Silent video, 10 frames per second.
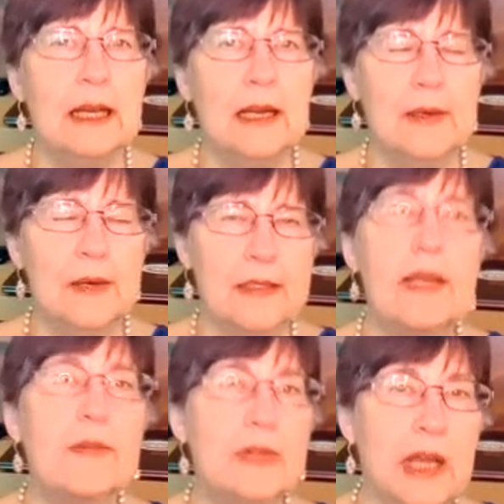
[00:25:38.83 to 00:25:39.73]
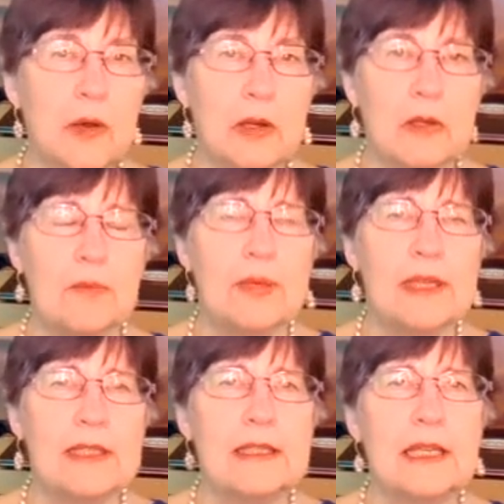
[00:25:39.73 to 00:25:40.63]
a 7-hour
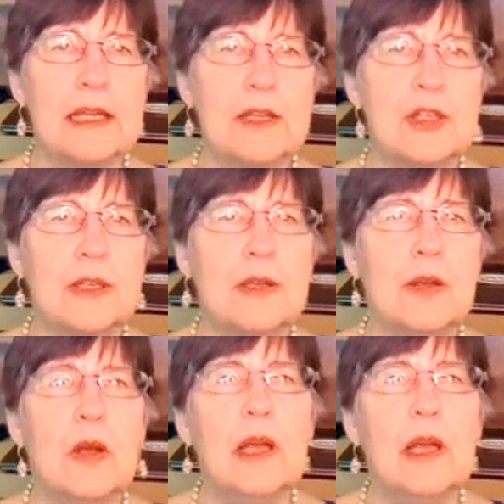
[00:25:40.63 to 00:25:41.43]
presentation.